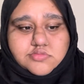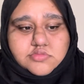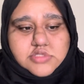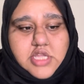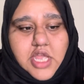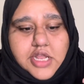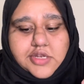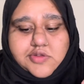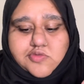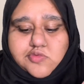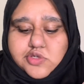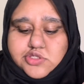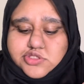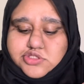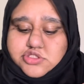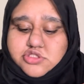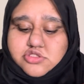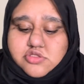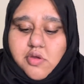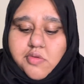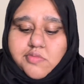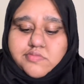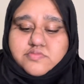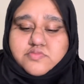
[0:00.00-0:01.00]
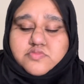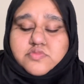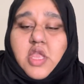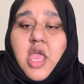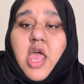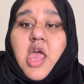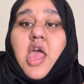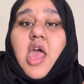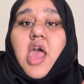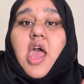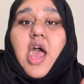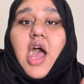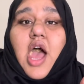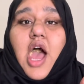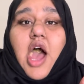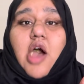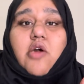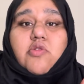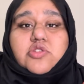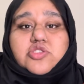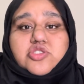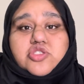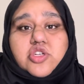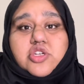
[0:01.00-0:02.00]
anyways,
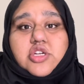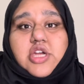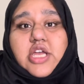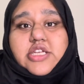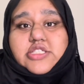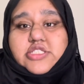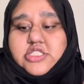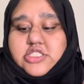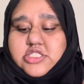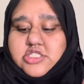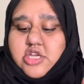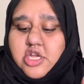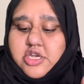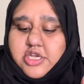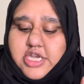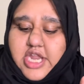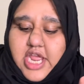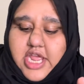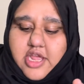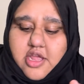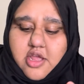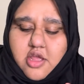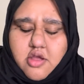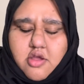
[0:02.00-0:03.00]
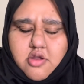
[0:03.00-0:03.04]
how is your guys' Sunday?